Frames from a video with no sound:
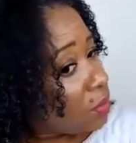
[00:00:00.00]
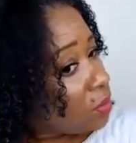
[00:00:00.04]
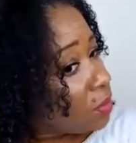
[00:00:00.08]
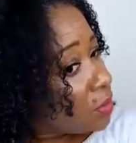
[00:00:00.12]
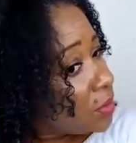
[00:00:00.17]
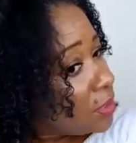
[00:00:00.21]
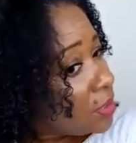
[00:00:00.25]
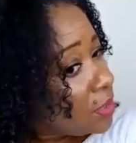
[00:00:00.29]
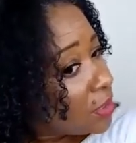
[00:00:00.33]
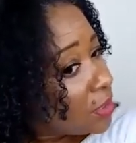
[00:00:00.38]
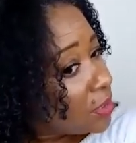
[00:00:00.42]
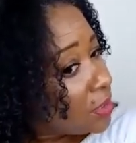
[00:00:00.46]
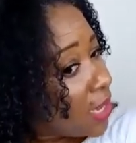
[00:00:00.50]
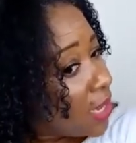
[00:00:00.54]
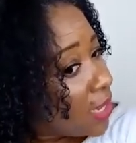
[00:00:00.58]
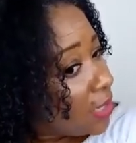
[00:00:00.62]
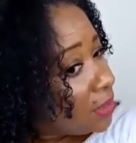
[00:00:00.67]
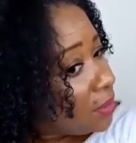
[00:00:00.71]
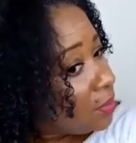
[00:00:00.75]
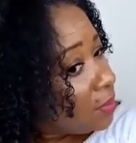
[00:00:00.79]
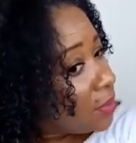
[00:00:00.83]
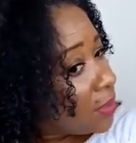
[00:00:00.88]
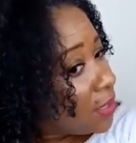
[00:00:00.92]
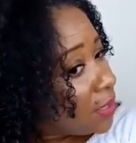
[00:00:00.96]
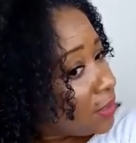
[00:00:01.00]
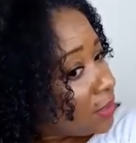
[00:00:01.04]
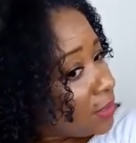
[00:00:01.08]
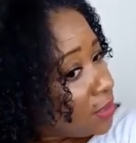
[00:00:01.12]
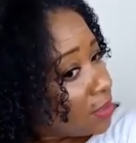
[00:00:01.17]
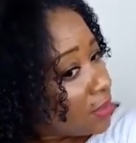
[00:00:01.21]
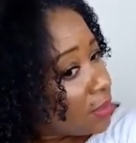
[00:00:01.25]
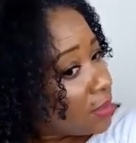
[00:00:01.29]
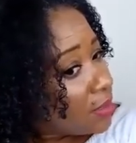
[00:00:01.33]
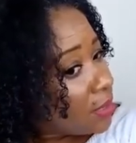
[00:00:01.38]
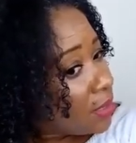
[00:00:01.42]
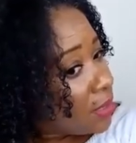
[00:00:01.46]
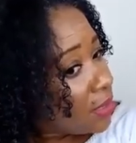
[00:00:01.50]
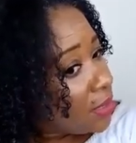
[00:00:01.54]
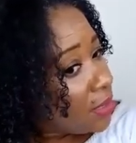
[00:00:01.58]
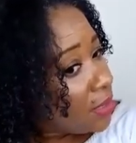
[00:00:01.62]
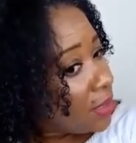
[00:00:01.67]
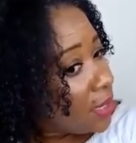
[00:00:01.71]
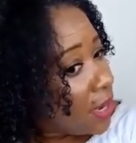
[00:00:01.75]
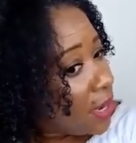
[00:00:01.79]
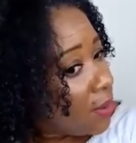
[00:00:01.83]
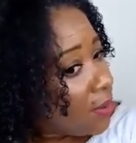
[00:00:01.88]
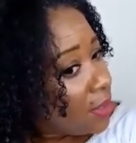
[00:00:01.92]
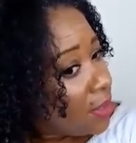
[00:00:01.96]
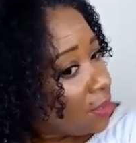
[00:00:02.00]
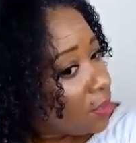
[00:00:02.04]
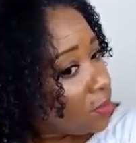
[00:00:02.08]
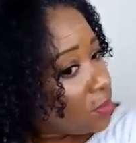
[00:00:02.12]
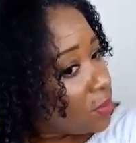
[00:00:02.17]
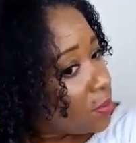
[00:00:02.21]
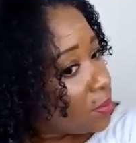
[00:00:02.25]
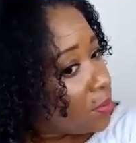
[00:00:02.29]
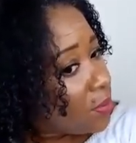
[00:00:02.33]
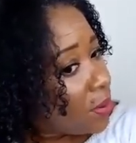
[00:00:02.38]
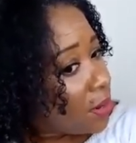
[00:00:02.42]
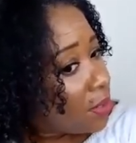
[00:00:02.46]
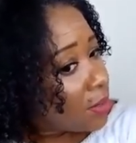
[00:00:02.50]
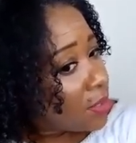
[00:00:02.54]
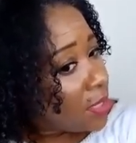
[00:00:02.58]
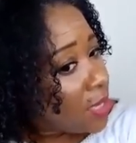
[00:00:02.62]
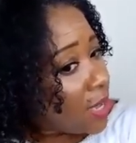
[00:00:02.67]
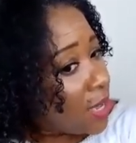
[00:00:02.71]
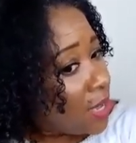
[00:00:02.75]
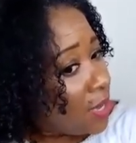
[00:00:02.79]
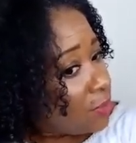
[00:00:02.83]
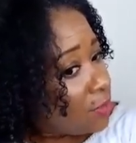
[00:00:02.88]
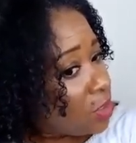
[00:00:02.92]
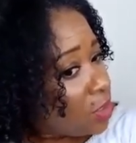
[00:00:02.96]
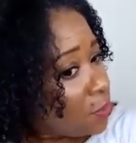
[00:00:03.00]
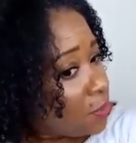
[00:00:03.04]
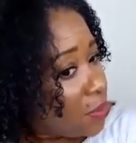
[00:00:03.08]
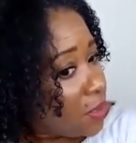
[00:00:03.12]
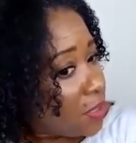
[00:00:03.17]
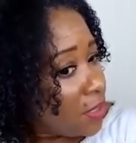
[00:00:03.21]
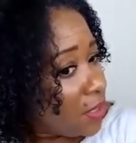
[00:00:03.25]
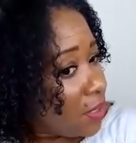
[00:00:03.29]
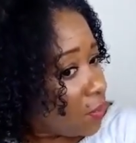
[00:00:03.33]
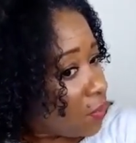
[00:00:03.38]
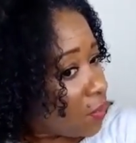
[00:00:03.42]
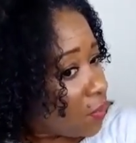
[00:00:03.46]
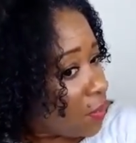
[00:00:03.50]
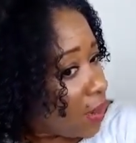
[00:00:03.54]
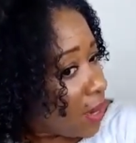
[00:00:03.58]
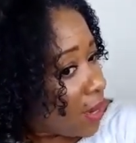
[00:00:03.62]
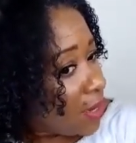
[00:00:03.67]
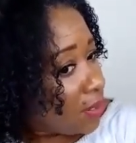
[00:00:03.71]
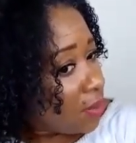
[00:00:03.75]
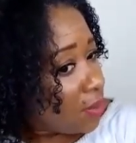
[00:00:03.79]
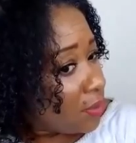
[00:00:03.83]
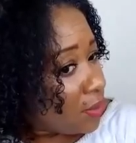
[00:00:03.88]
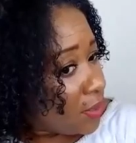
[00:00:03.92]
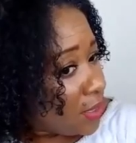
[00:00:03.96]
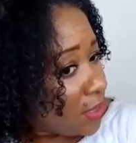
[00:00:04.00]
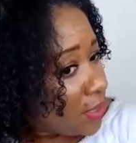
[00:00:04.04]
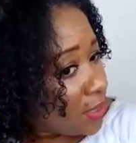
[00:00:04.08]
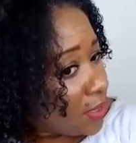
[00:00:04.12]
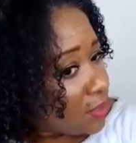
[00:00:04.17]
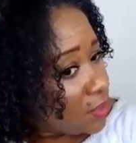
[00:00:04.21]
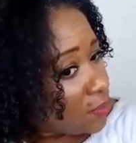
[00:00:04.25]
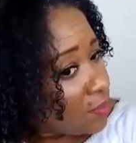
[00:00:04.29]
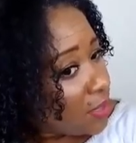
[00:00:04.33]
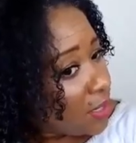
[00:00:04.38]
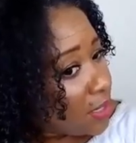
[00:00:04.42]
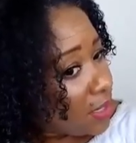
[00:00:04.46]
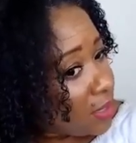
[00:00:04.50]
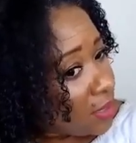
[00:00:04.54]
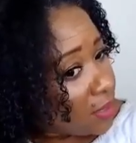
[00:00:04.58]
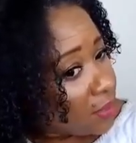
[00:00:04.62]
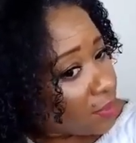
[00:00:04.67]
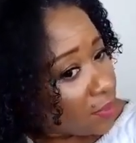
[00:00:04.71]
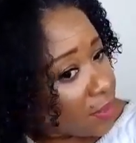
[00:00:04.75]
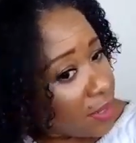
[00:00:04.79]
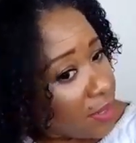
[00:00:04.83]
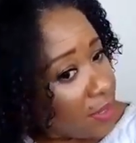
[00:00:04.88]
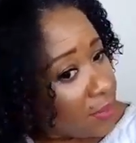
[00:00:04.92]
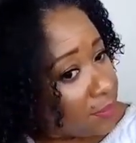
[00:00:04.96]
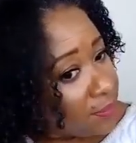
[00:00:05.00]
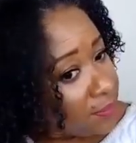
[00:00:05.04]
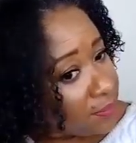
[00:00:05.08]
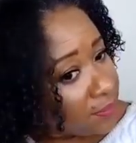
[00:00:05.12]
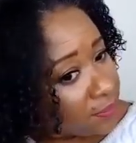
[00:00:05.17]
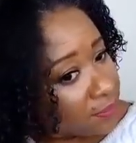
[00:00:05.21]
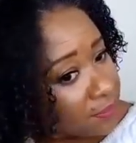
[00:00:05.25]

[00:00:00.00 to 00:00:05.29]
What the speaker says: You can see exactly what I did and how I used the product. Just putting it right on the ends of my hair, right?